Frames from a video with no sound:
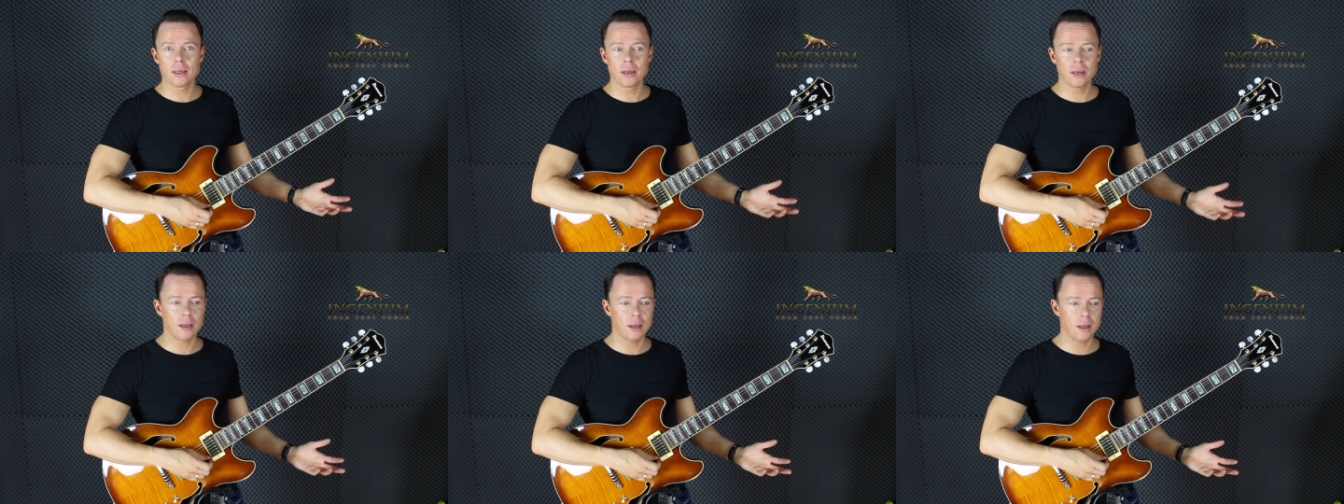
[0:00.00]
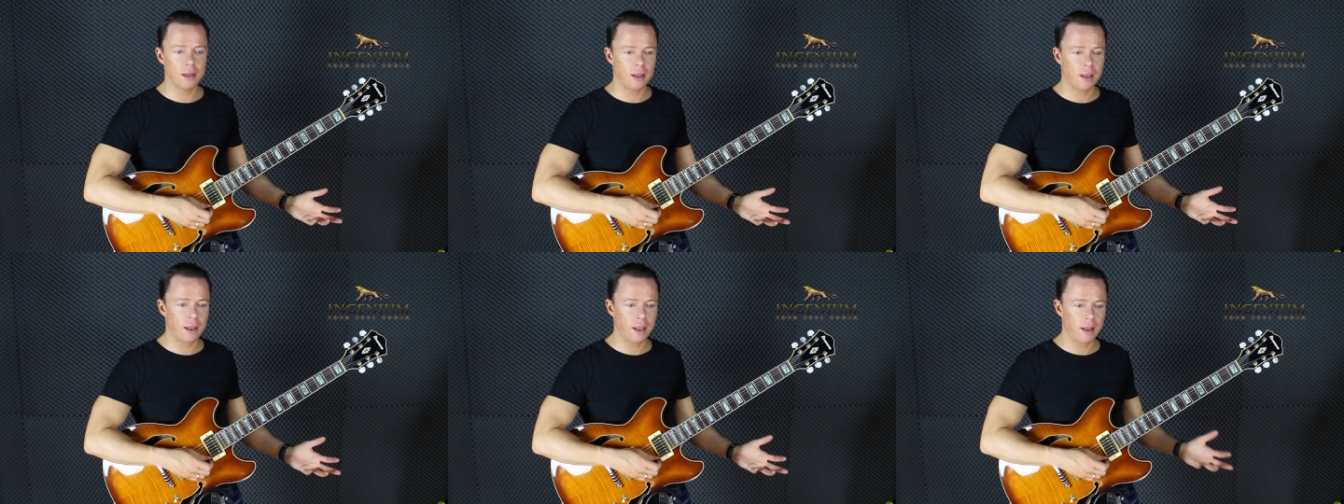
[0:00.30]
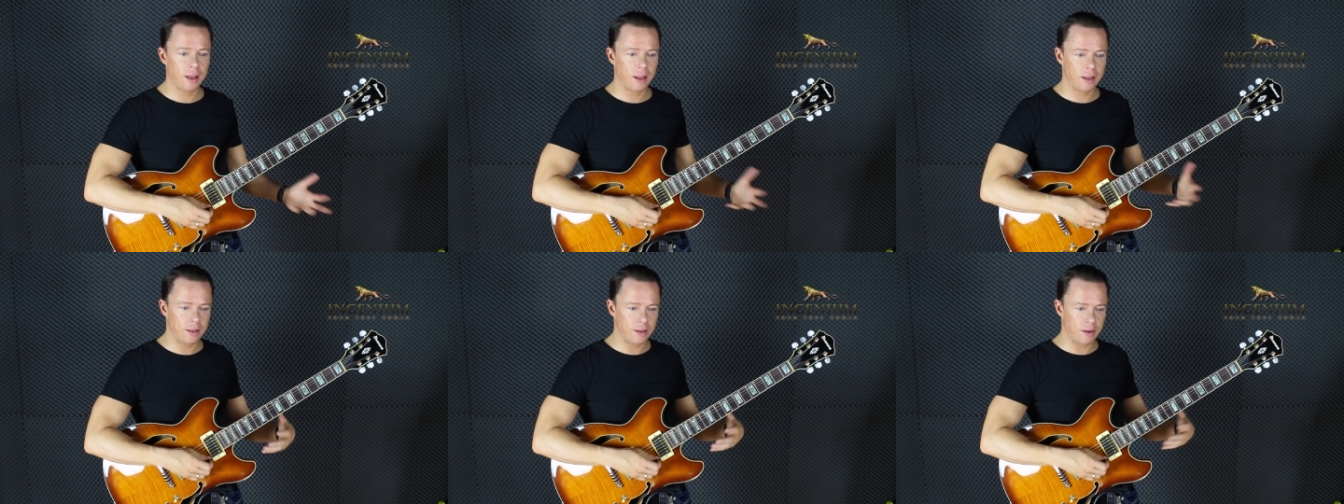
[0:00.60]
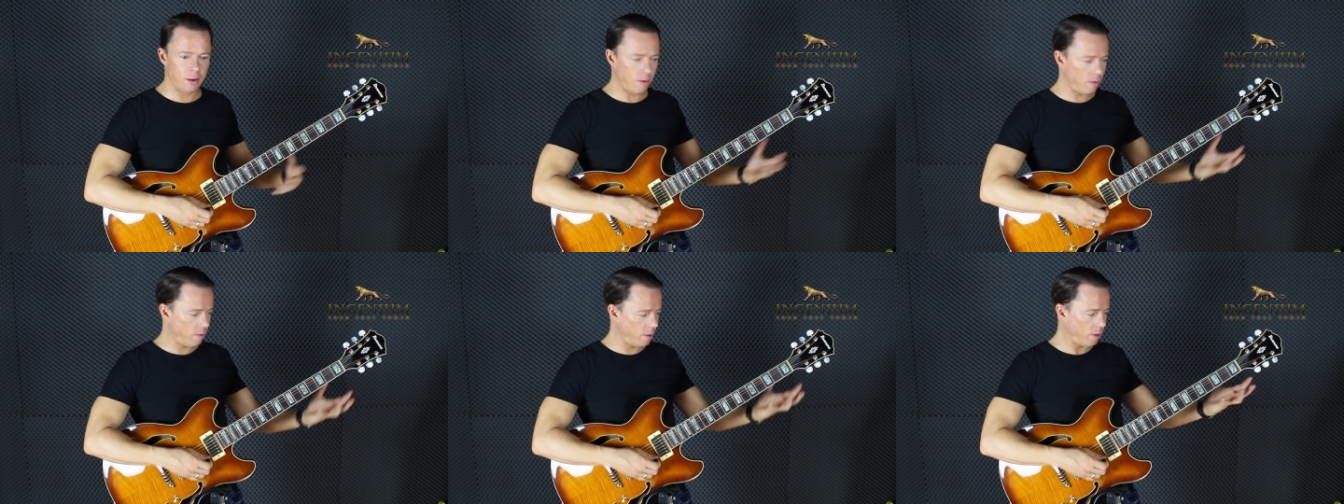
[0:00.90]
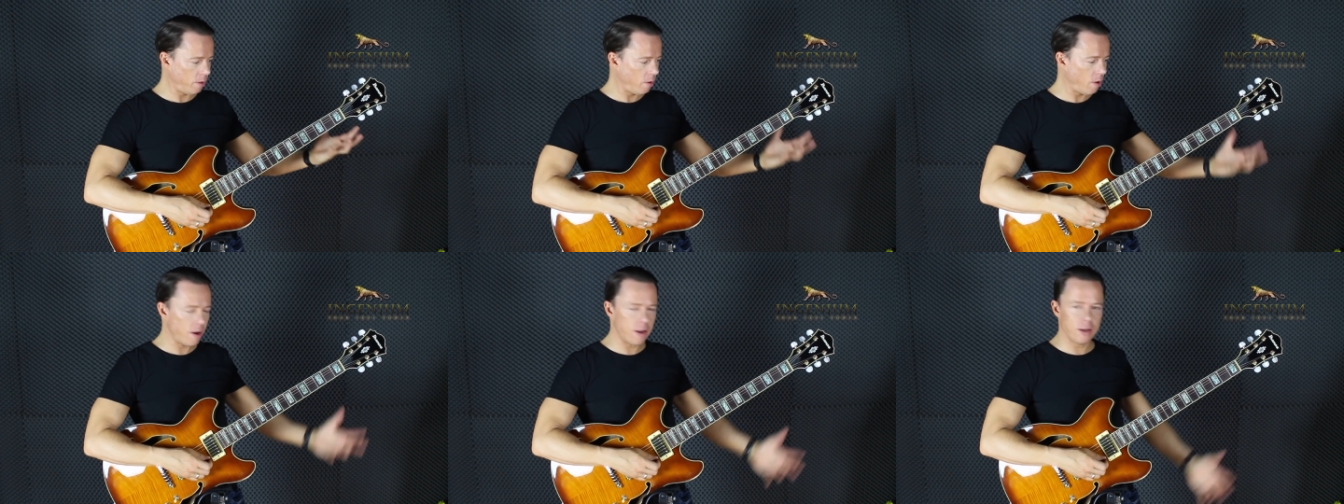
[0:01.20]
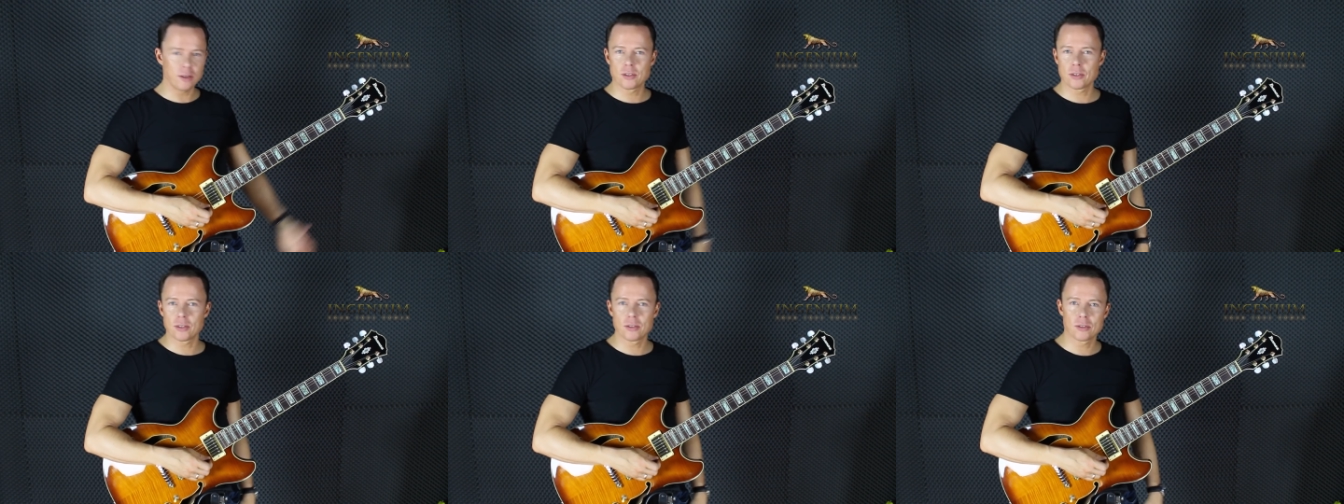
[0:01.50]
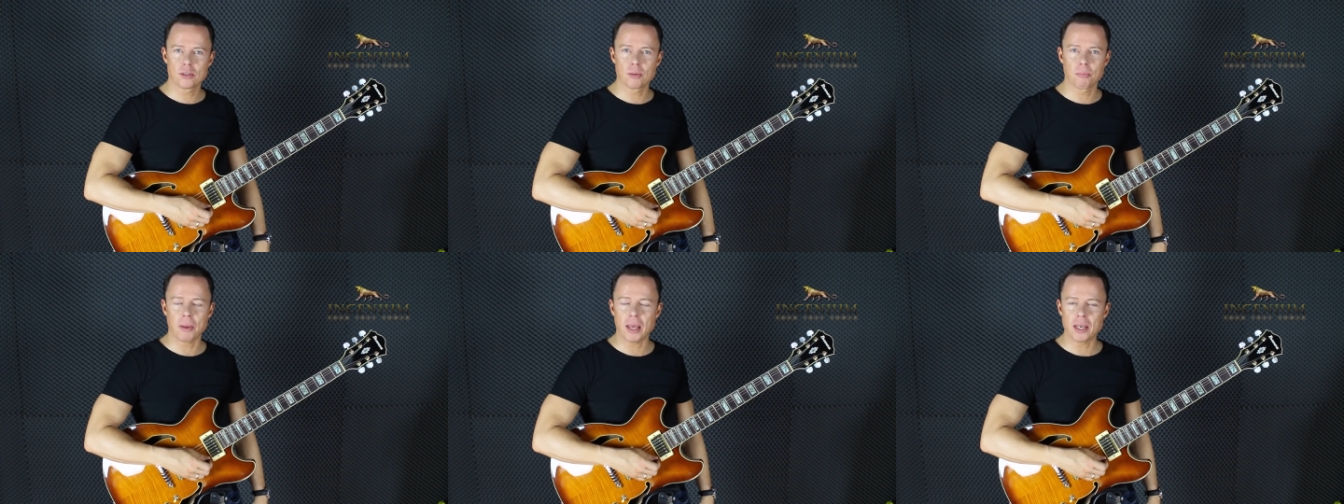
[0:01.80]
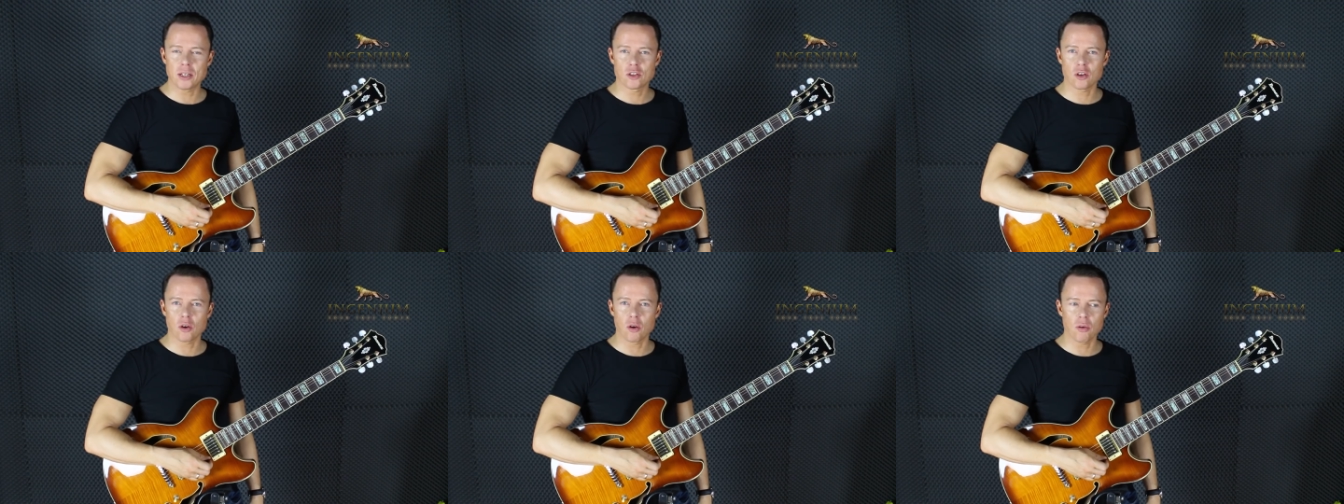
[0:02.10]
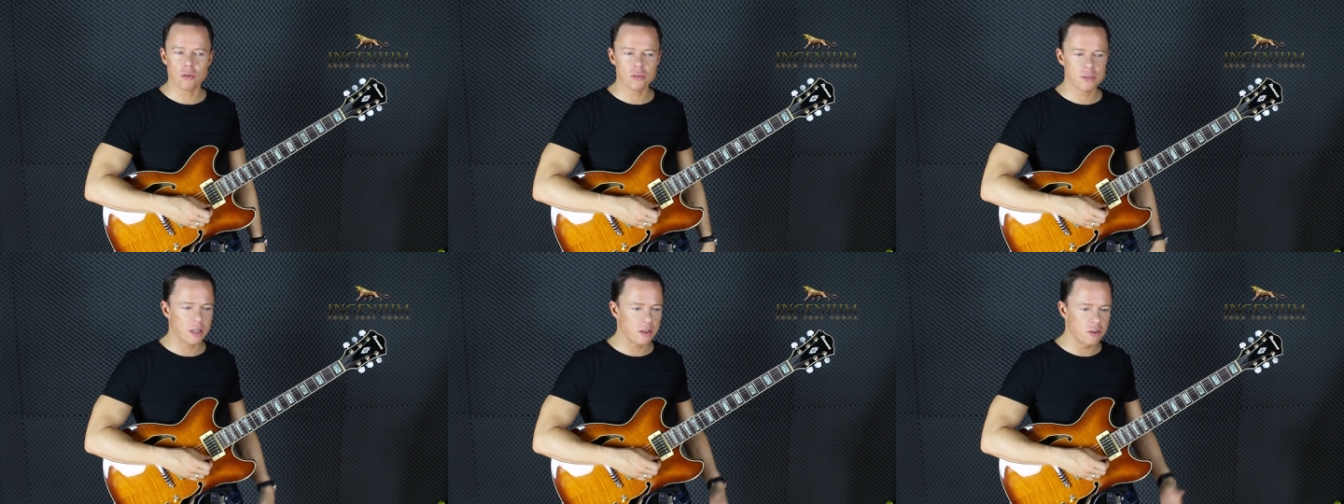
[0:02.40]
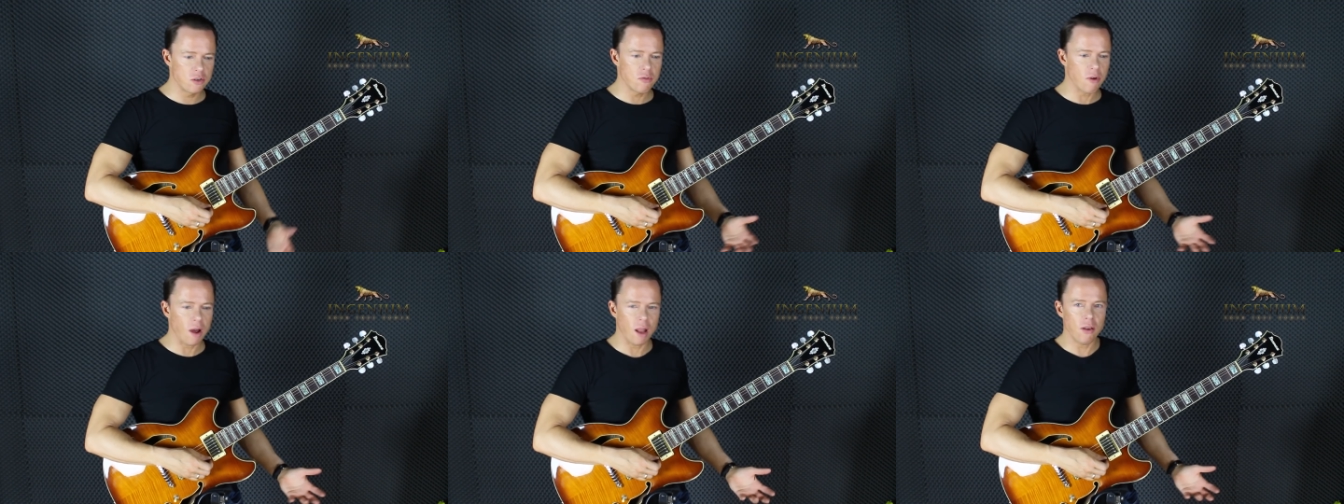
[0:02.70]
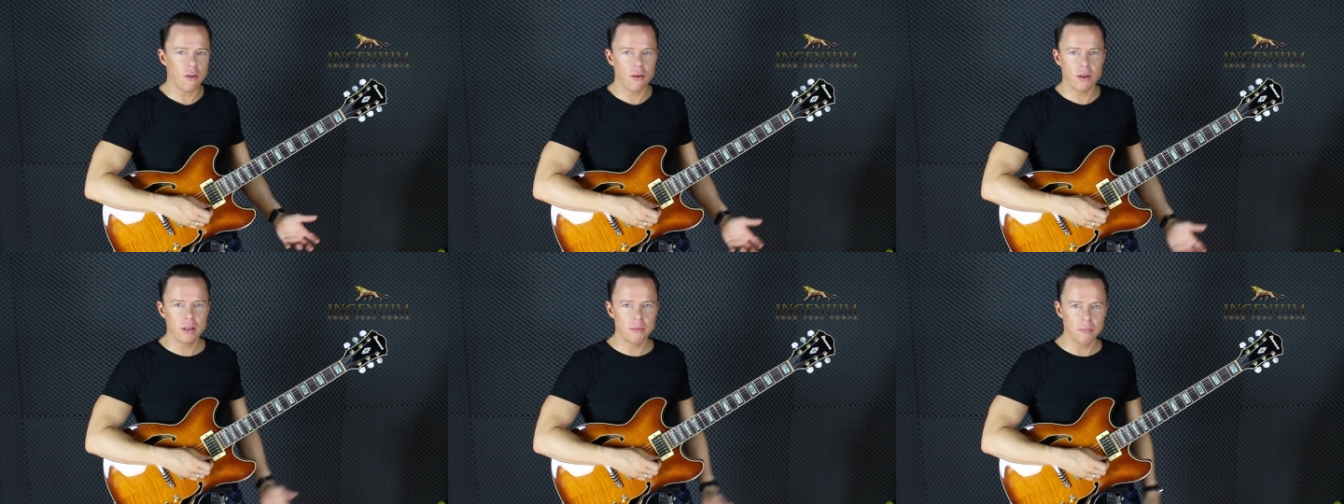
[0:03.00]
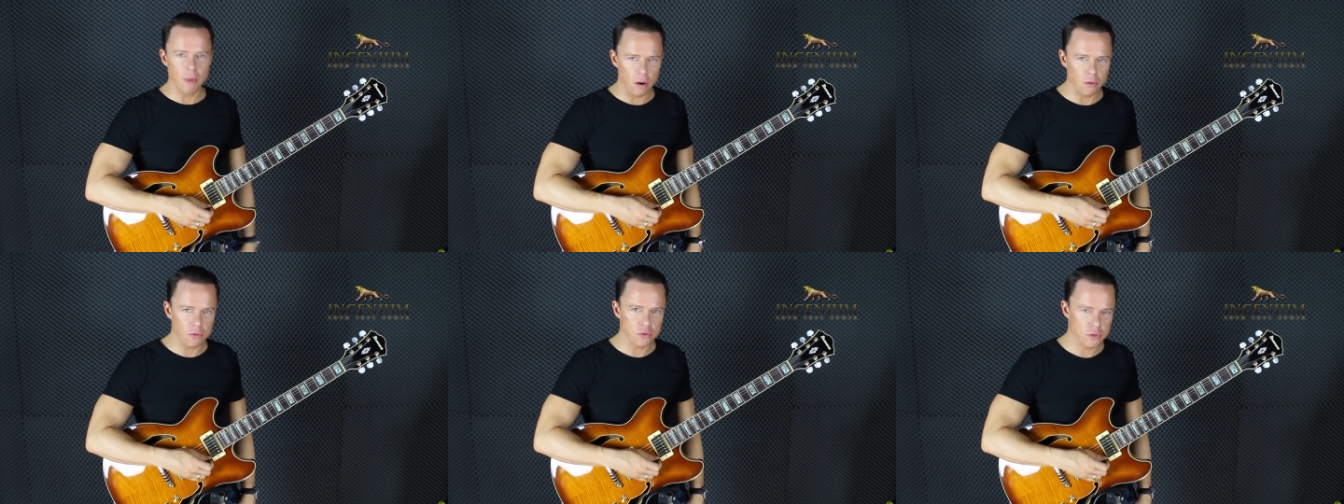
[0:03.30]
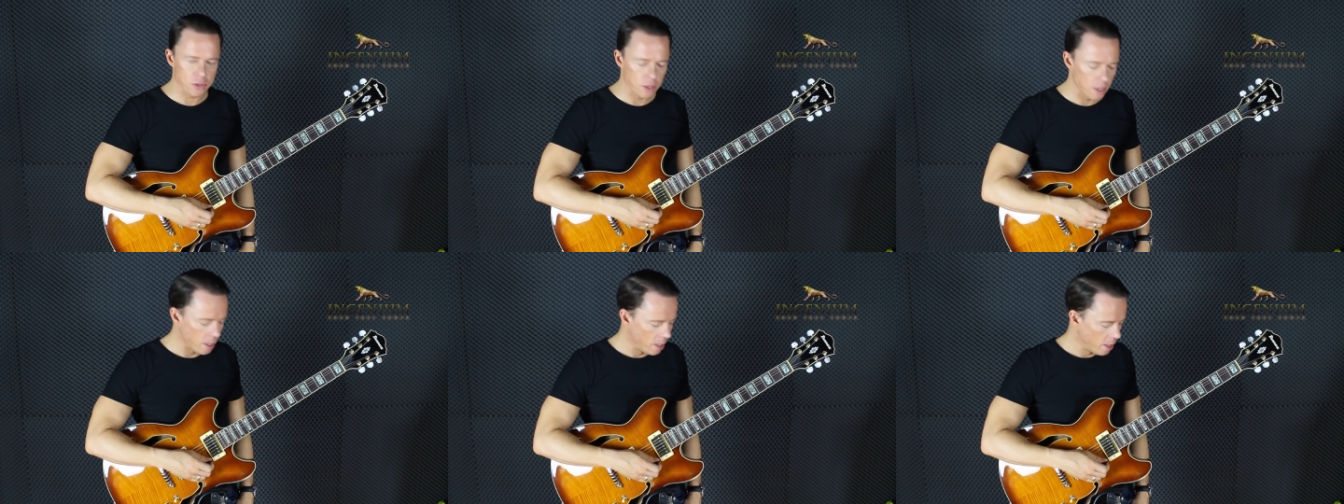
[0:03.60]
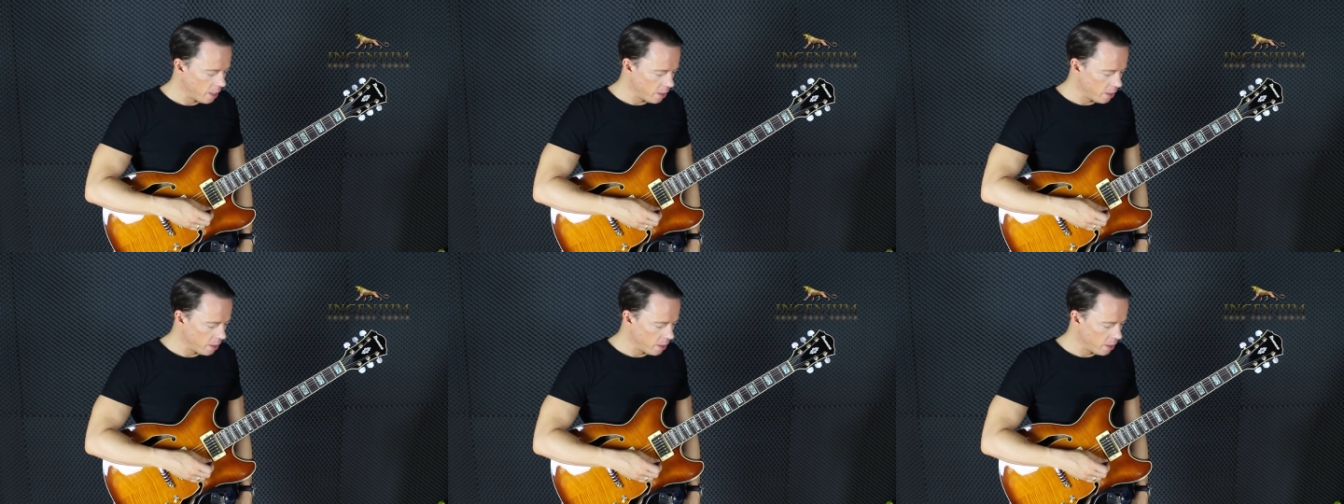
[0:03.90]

you know, and learning to play solos, then you are learning modes.